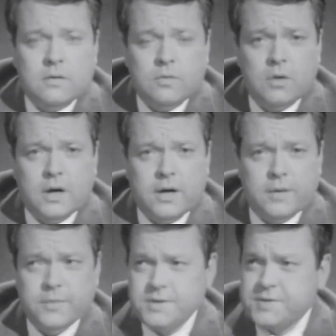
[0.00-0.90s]
why
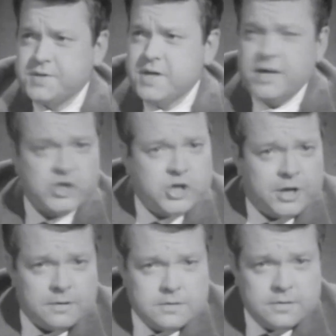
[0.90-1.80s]
I'm not
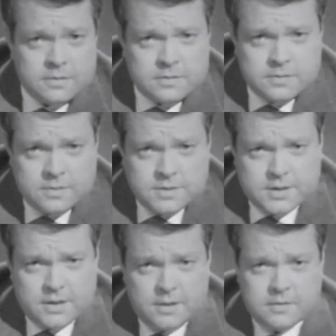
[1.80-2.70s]
sketching as
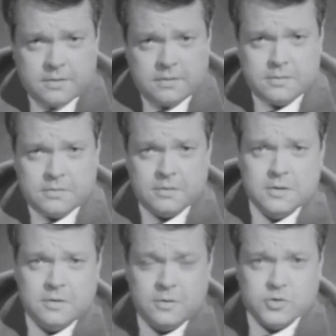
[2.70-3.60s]
I
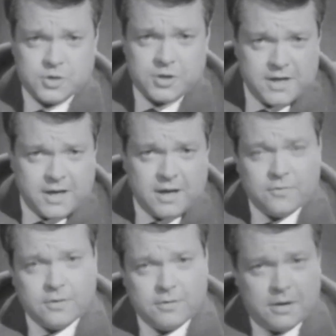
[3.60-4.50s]
usually have,
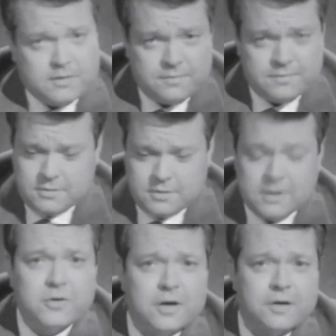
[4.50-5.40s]
or have on
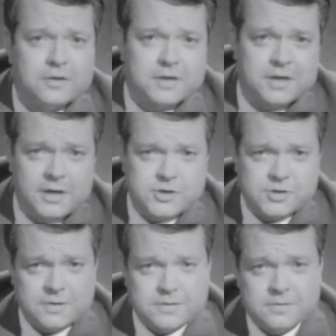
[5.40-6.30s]
every other
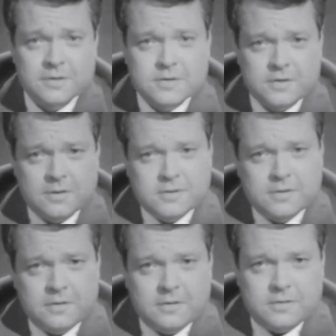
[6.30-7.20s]
occasion that
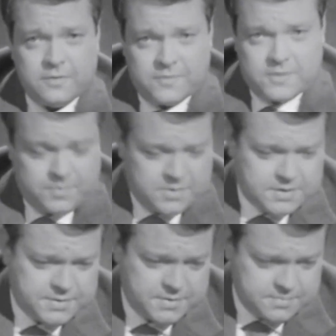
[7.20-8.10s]
we've kept
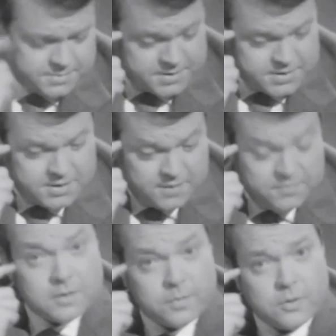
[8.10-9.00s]
this Sunday
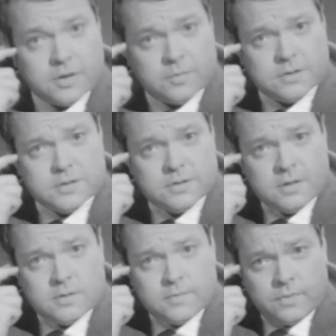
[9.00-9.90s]
evening appointment.
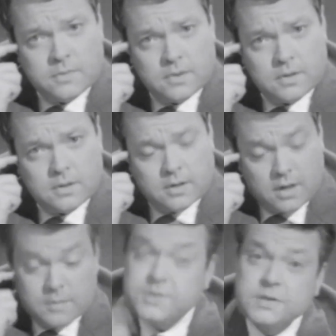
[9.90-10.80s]

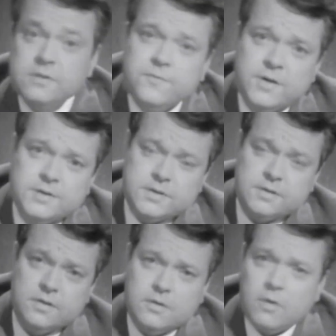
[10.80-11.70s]
I must confess
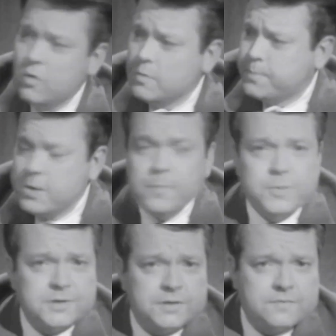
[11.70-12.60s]
that the whole
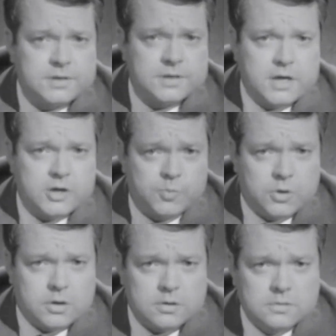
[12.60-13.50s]
purpose of the
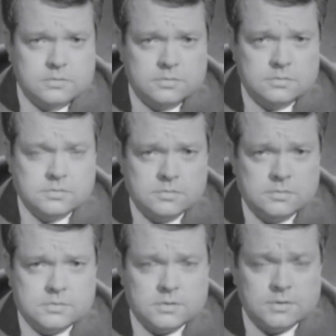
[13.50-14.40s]
sketchbook
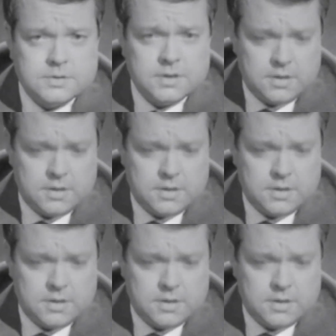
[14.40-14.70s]
was